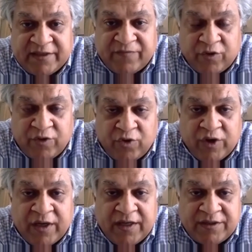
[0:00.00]
for
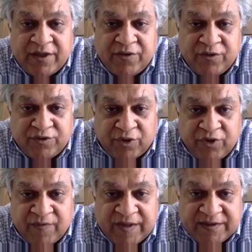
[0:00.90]
local institutes or
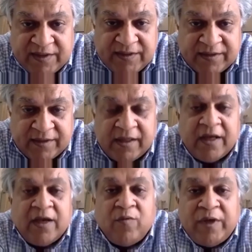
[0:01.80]
universities
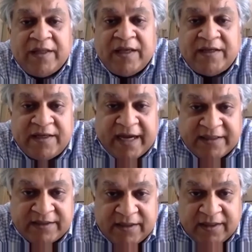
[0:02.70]
with
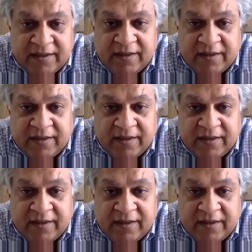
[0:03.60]
international